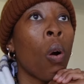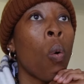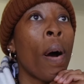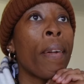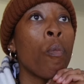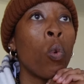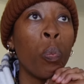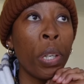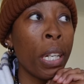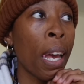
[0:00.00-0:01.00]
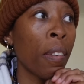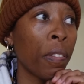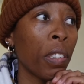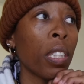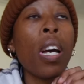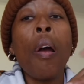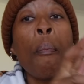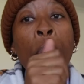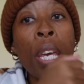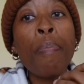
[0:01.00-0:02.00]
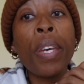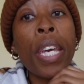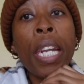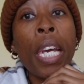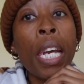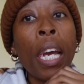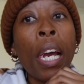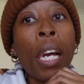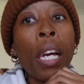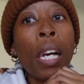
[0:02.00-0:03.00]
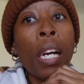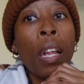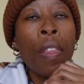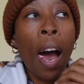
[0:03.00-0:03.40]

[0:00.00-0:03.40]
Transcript: what will be left? Me beginning the